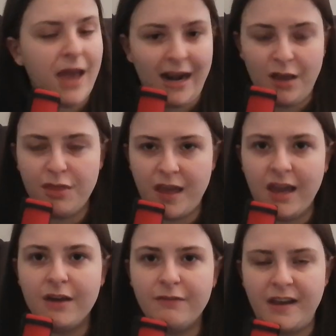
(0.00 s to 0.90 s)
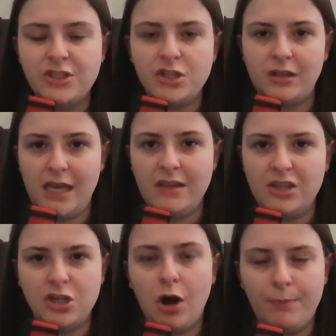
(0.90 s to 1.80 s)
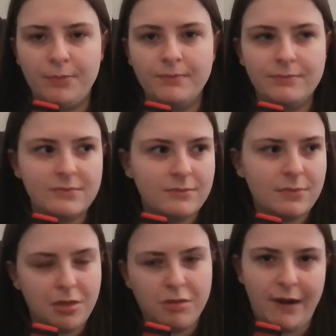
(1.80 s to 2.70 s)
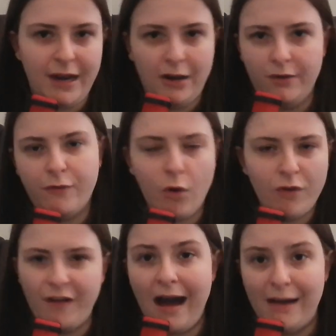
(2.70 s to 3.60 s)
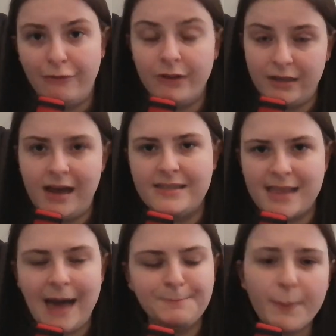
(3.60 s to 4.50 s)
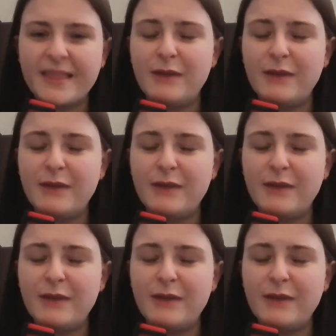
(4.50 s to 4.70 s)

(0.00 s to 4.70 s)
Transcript: And I think eventually the top 3, 4, 5 realized that, but